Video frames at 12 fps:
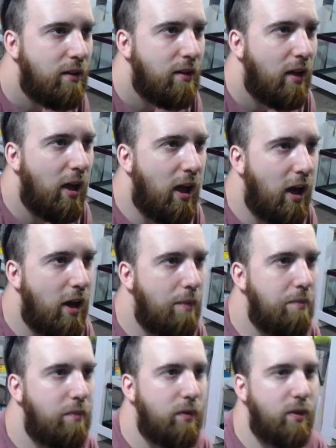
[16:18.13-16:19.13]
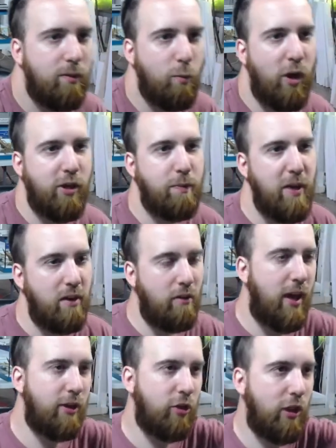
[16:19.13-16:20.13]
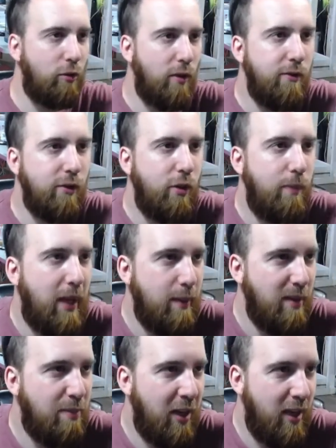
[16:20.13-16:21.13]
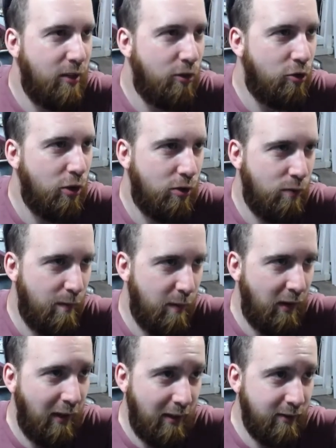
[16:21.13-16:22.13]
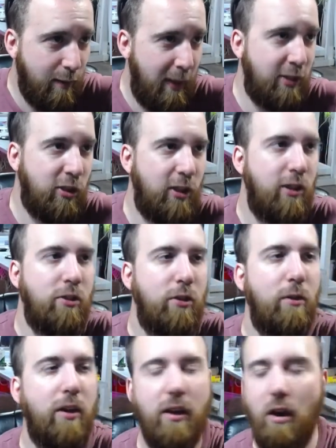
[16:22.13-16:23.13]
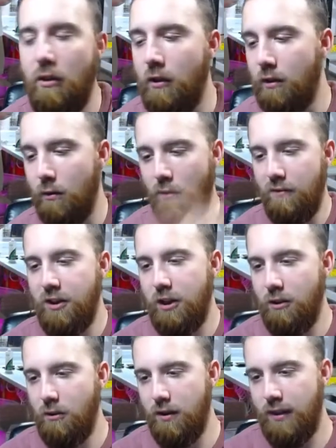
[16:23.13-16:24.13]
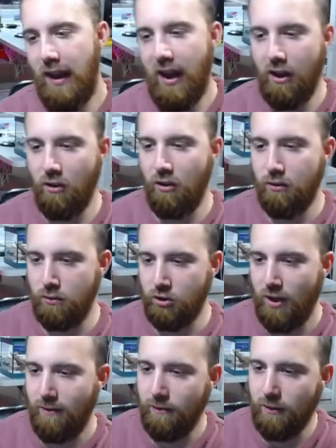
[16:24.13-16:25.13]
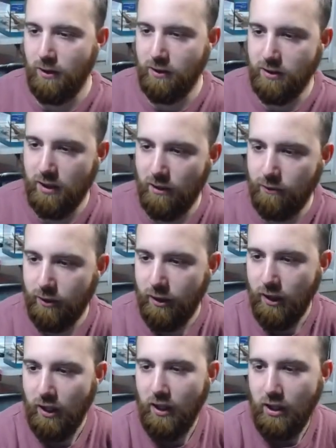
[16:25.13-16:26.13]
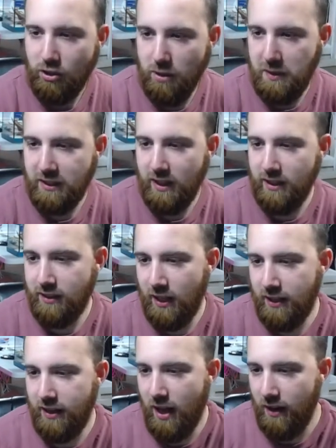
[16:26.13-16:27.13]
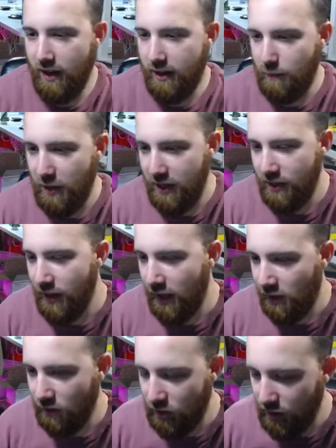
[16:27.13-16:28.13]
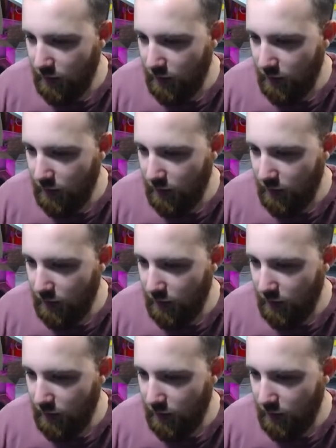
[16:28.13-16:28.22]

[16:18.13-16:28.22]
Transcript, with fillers: Um, water sprite will actually grow new baby plants just from the leaves. I'm actually going to do another video on that along with Java Fern and stuff. Jimmy says, hit that like button. Thank you, Jimmy. I